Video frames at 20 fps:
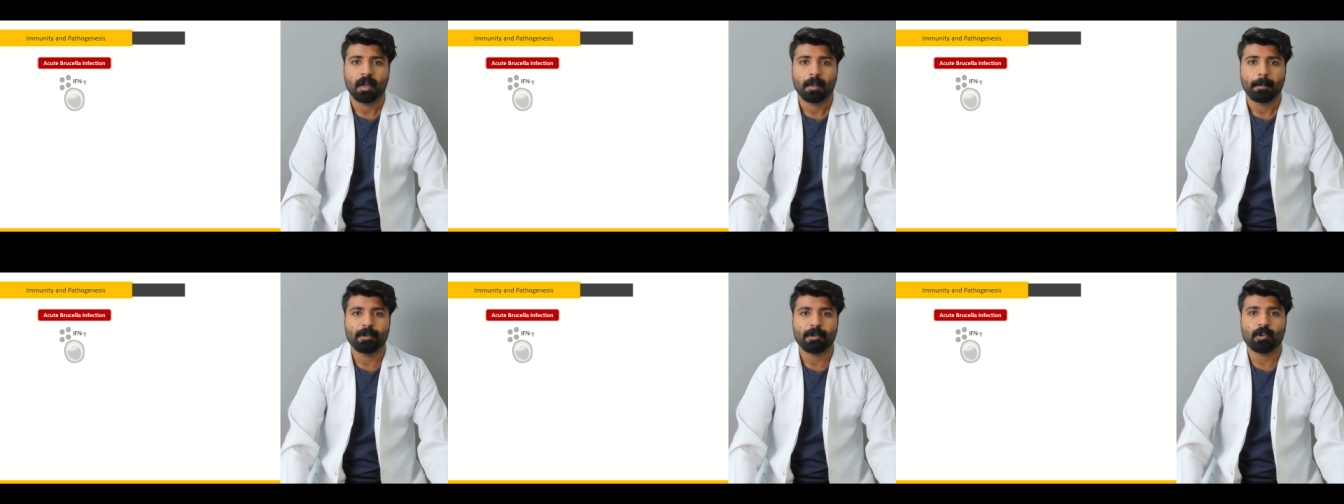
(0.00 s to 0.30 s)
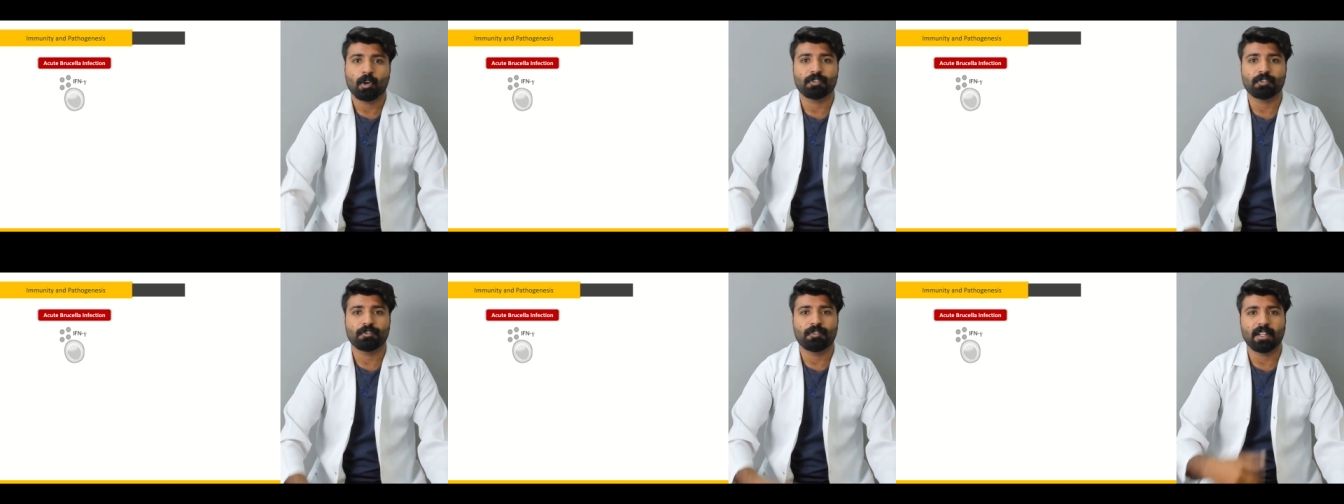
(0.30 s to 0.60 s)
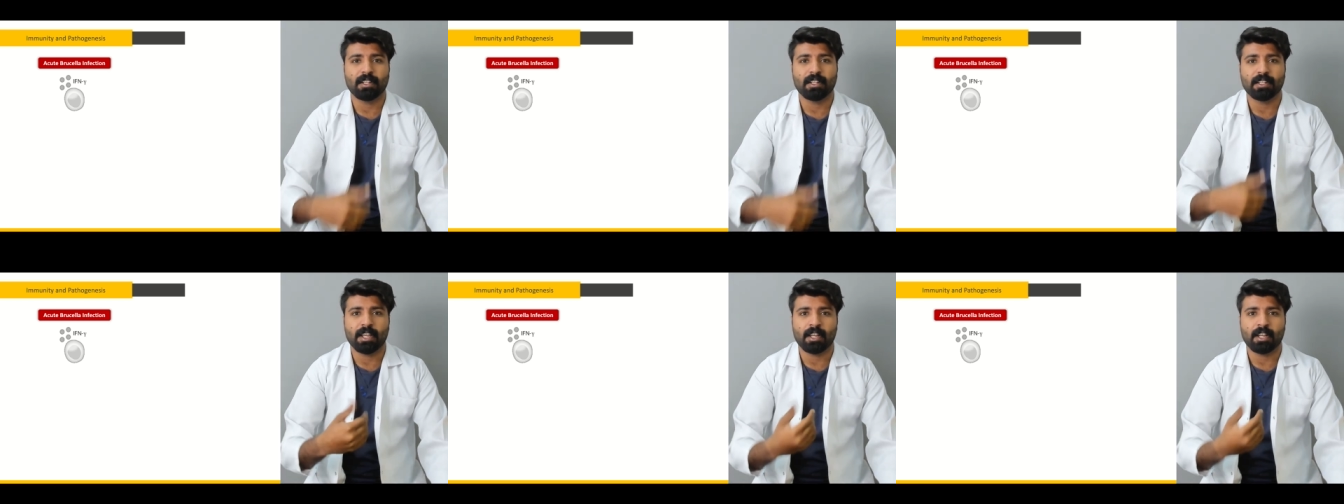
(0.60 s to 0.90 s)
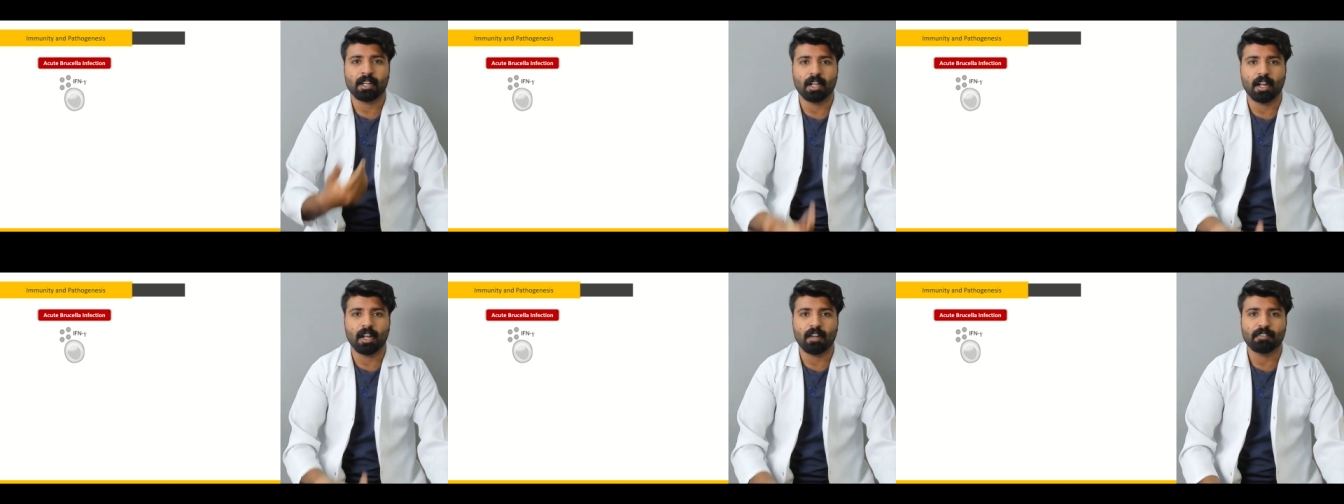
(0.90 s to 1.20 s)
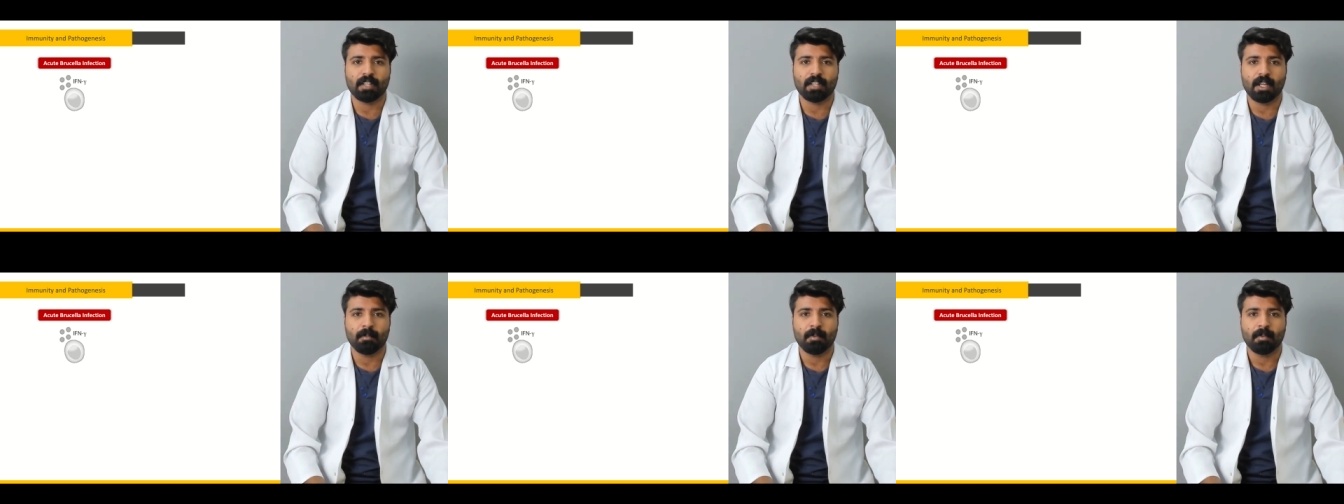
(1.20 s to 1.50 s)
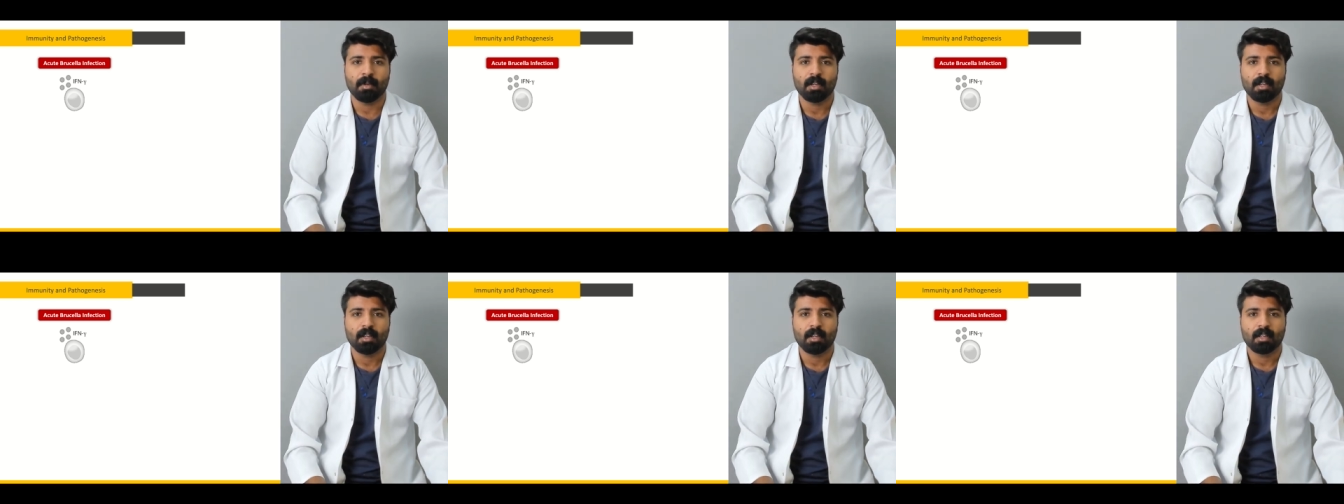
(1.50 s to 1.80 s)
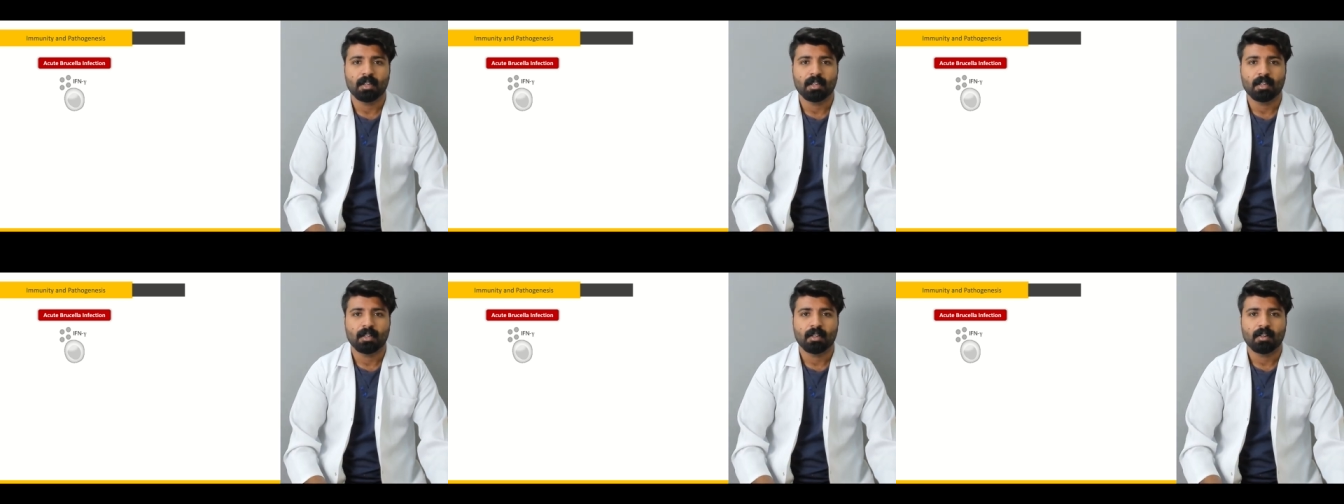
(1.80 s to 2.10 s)
because when they engulf them,
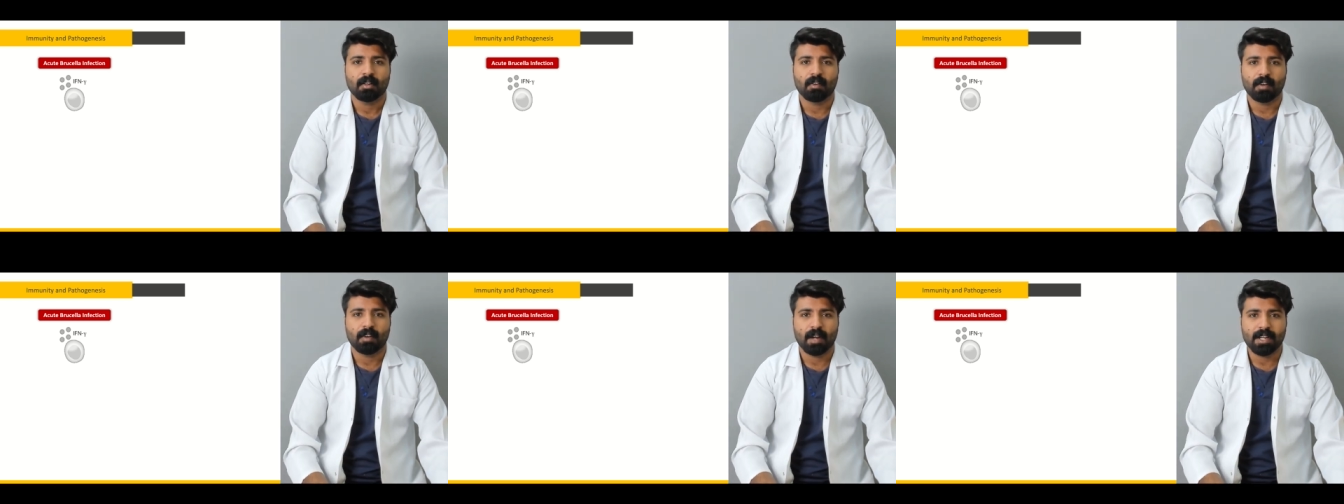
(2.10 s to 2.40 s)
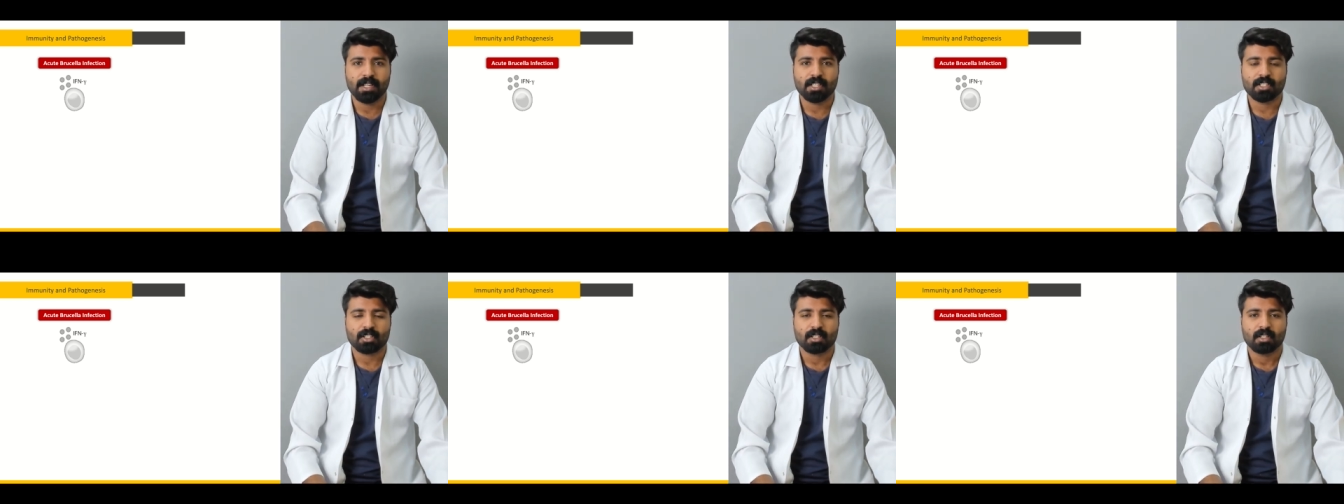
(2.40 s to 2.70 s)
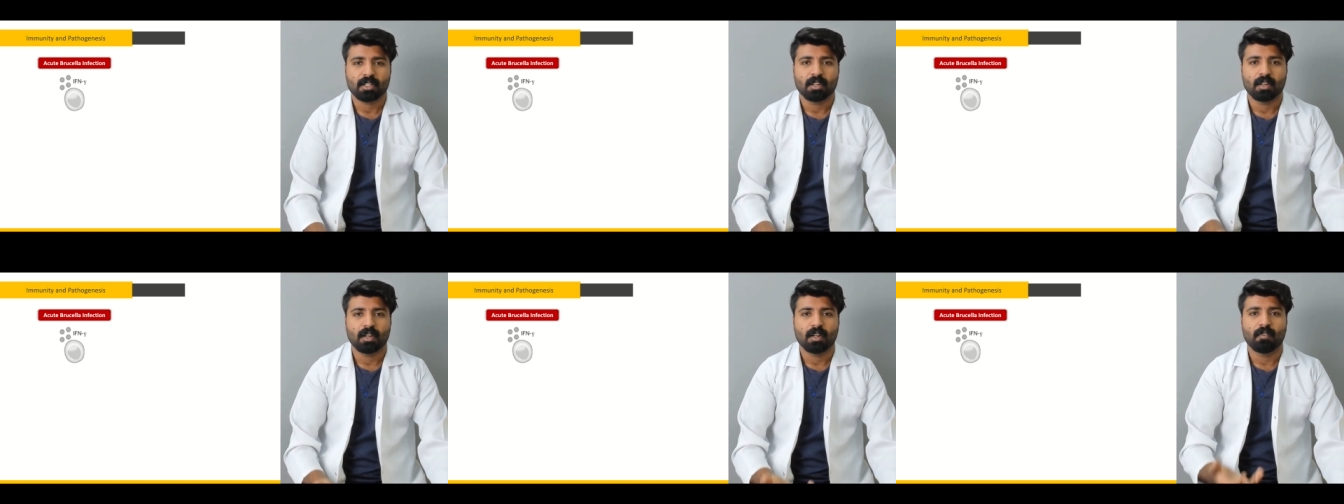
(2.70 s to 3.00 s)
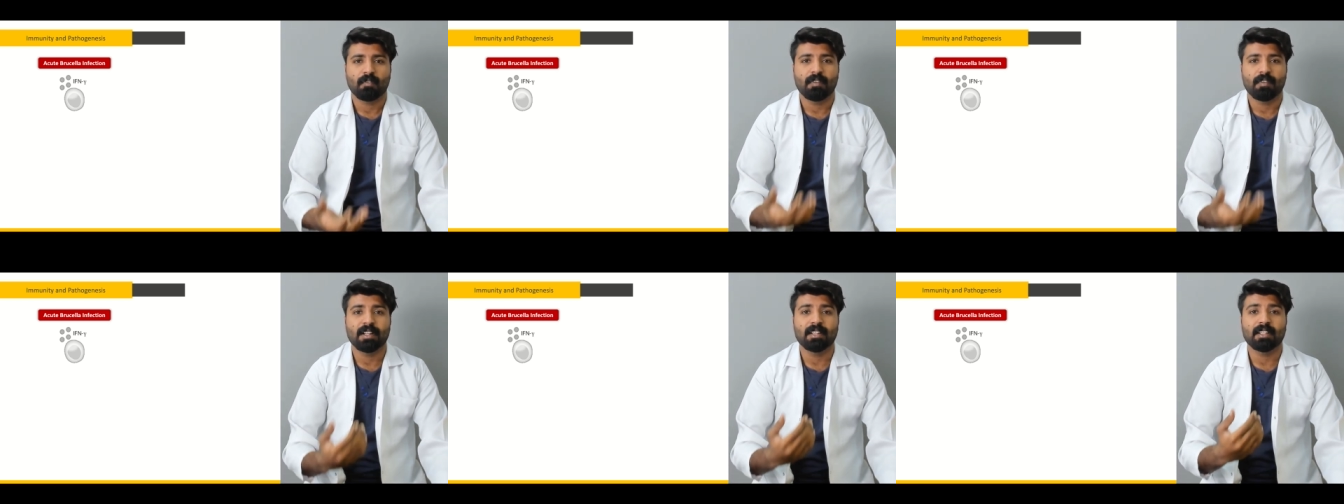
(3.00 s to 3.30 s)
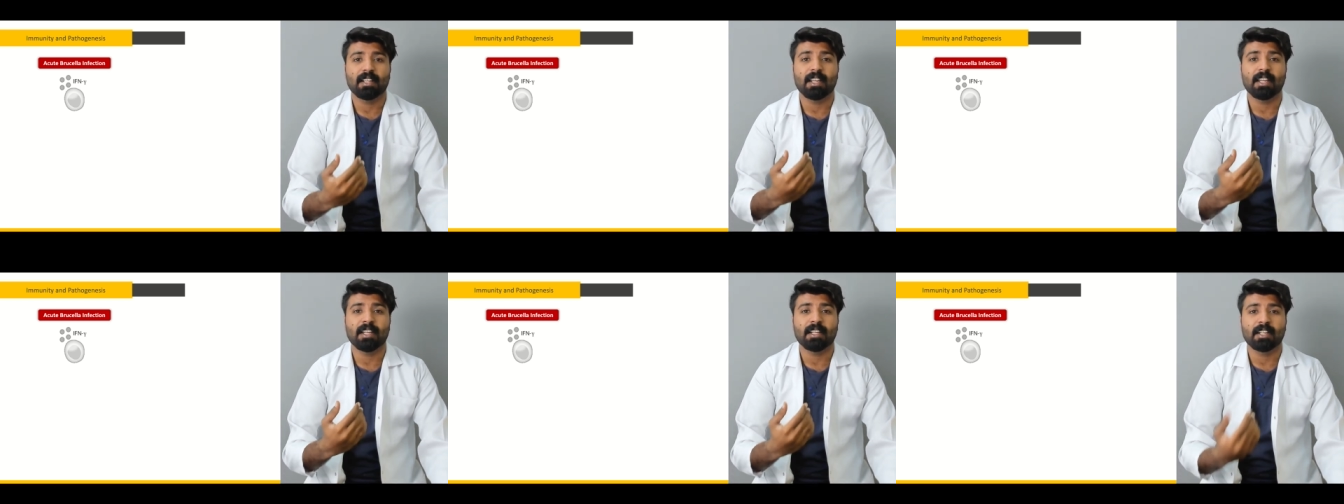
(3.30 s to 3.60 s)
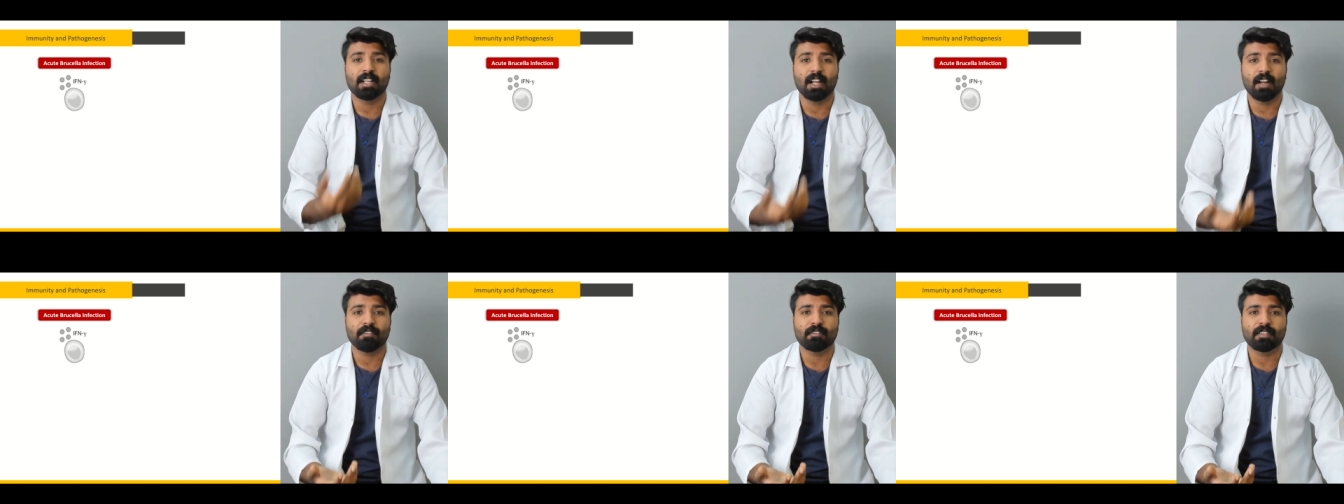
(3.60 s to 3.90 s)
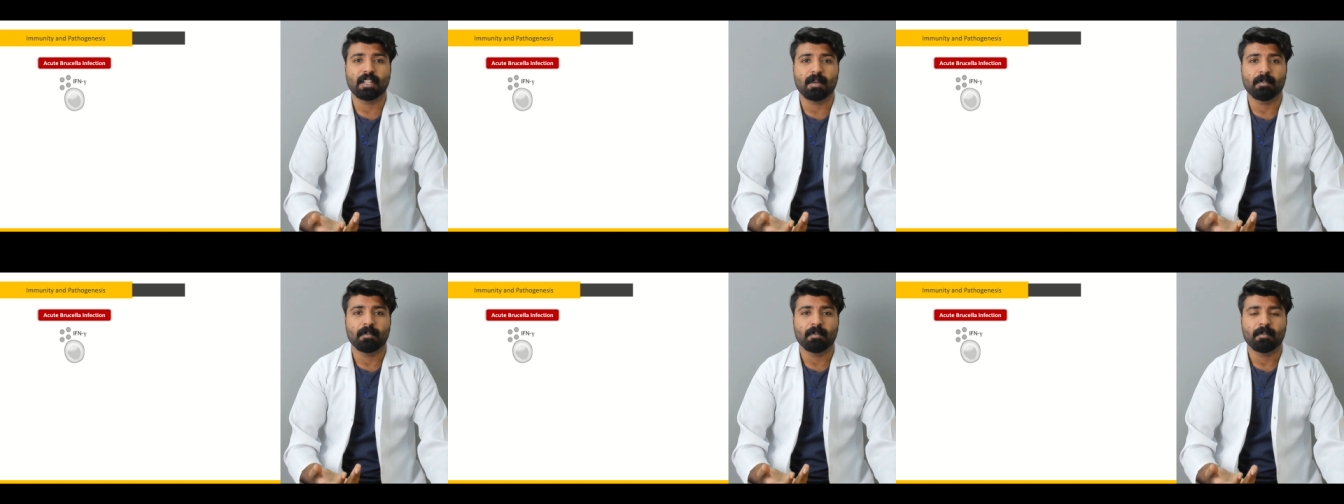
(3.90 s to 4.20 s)
right, when they engulf
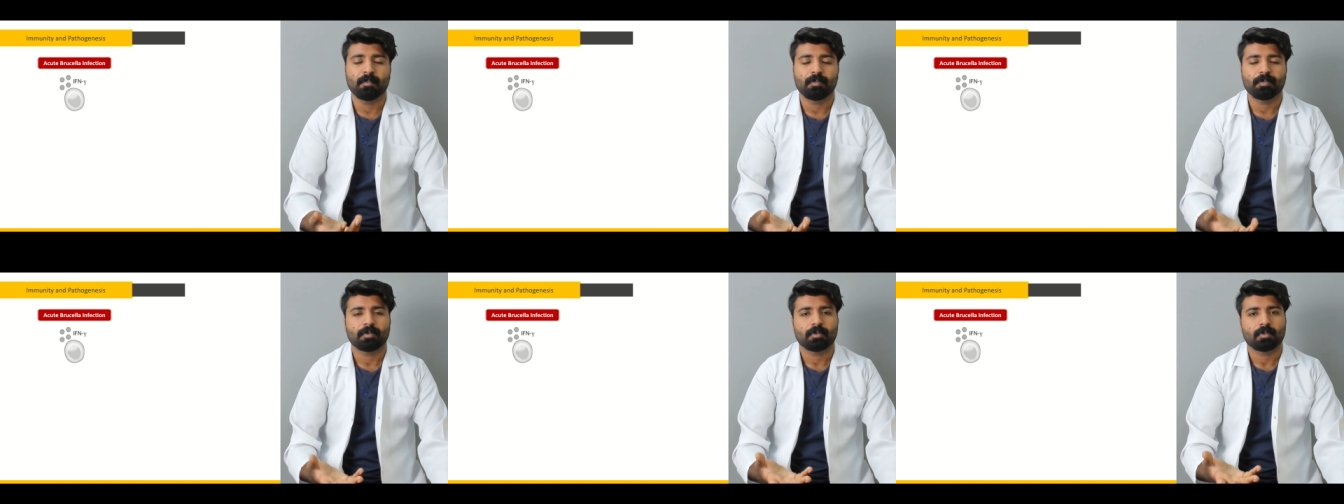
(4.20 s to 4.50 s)
them,